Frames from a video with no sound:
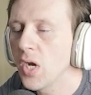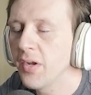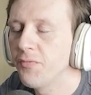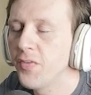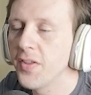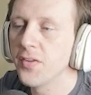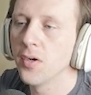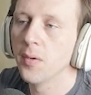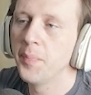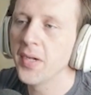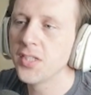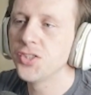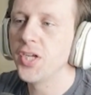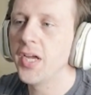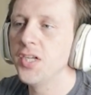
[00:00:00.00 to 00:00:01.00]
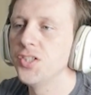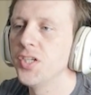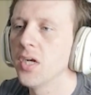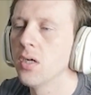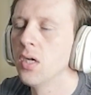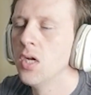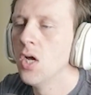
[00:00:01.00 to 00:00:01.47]
Feather, big change
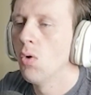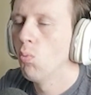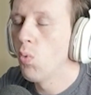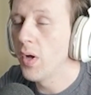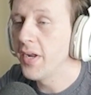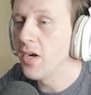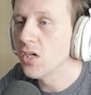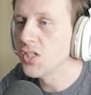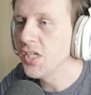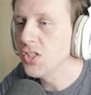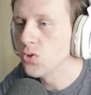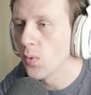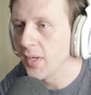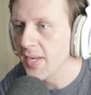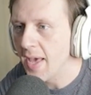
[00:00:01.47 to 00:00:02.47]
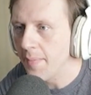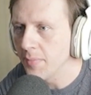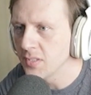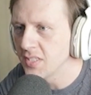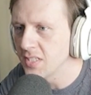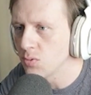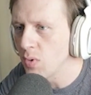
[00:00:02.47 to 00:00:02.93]
here. 1 energy, 20 damage.
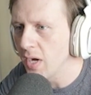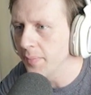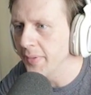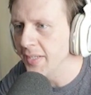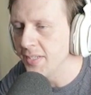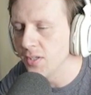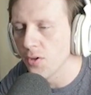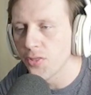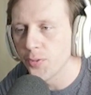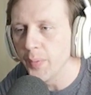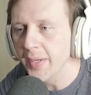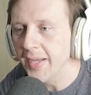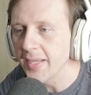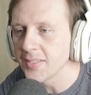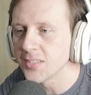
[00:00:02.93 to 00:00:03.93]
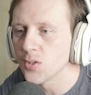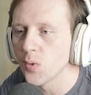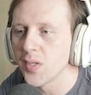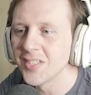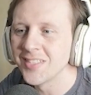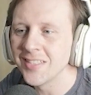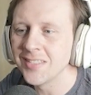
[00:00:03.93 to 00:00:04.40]
It says randomly deal 3 hits, so
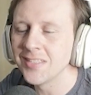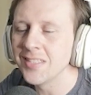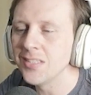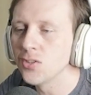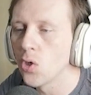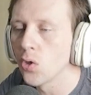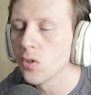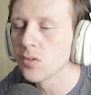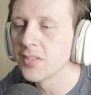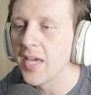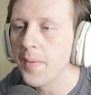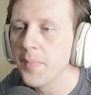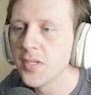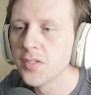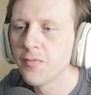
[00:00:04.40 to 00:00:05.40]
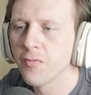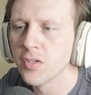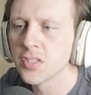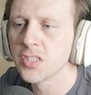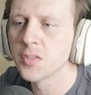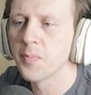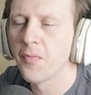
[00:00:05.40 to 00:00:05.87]
does 60 total damage
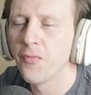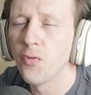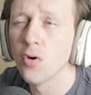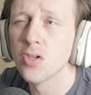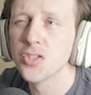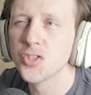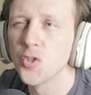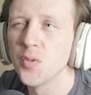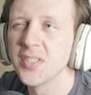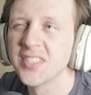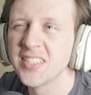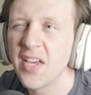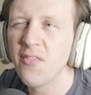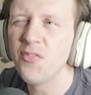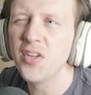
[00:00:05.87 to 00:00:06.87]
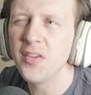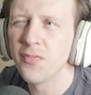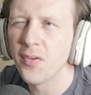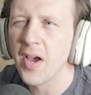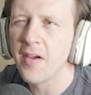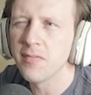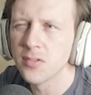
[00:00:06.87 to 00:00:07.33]
versus before is doing
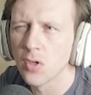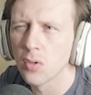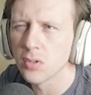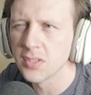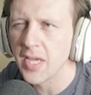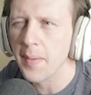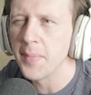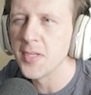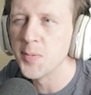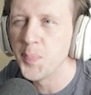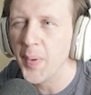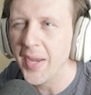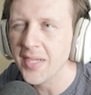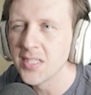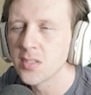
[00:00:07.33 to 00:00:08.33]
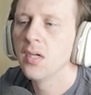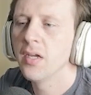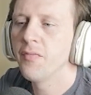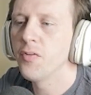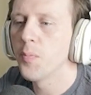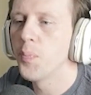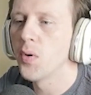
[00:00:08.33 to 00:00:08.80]
75 total damage base
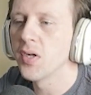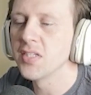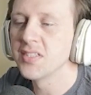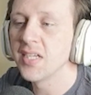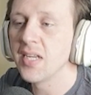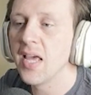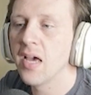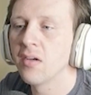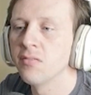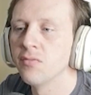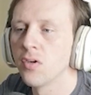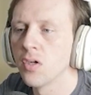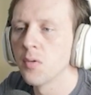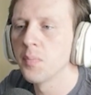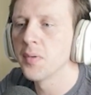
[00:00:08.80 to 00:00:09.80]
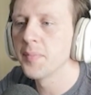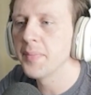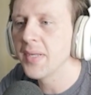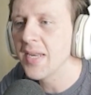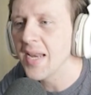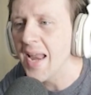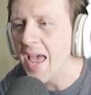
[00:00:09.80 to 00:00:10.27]
if your opponent didn't have vulnerable. But
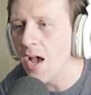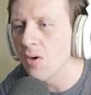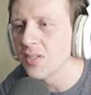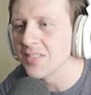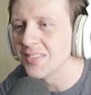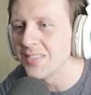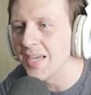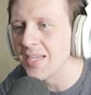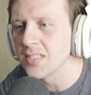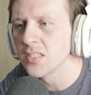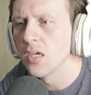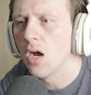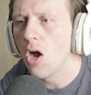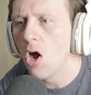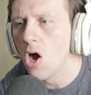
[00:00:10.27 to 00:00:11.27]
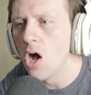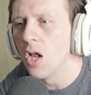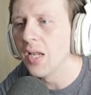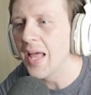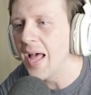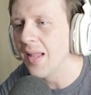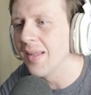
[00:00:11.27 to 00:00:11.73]
now it says
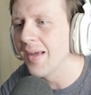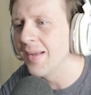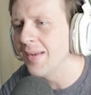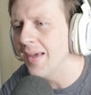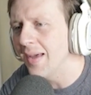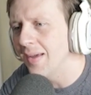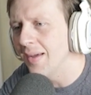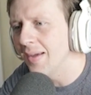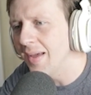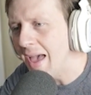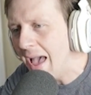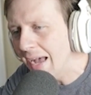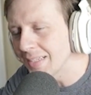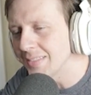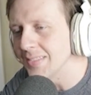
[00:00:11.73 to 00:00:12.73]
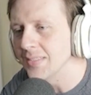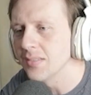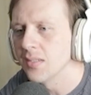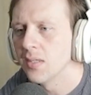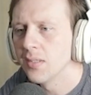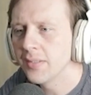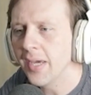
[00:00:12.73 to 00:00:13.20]
all allied Axies
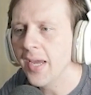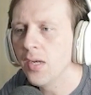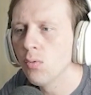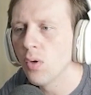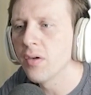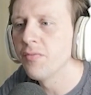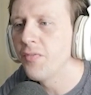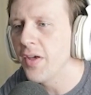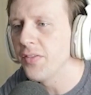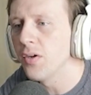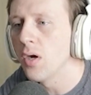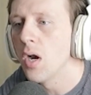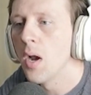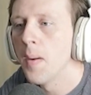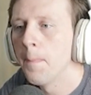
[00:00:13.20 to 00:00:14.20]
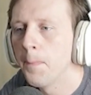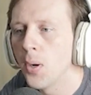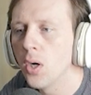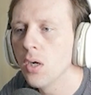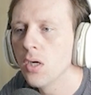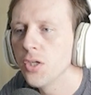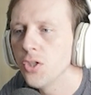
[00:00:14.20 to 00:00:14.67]
gain 1 feather
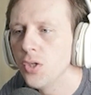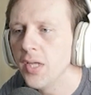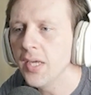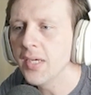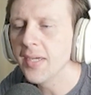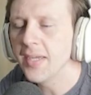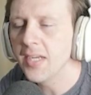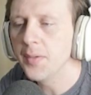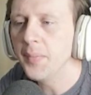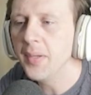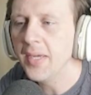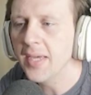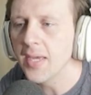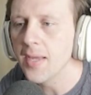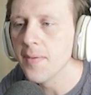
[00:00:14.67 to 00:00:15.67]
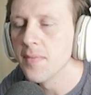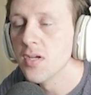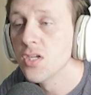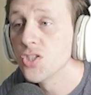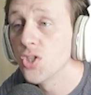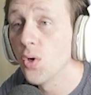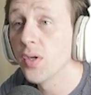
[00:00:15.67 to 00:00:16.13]
per unique enemy hit.
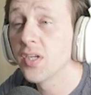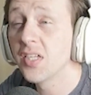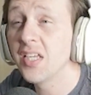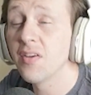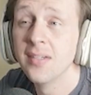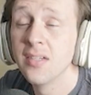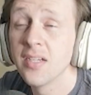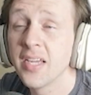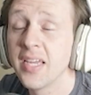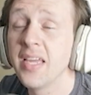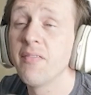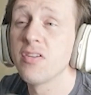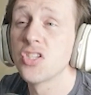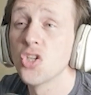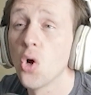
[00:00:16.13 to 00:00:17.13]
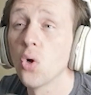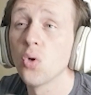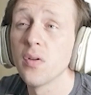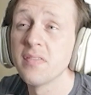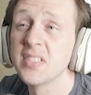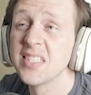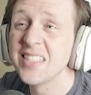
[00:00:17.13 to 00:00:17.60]
So it could give a total
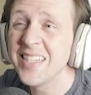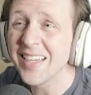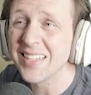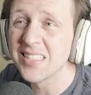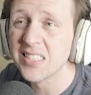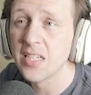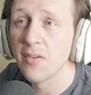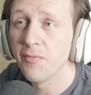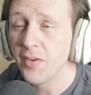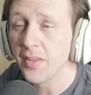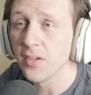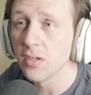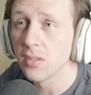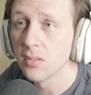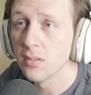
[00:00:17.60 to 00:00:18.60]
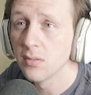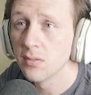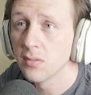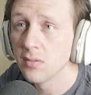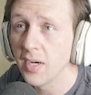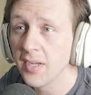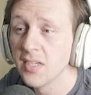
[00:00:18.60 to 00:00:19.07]
of 6 feather,
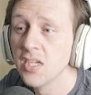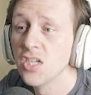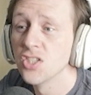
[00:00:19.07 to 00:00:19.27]
right?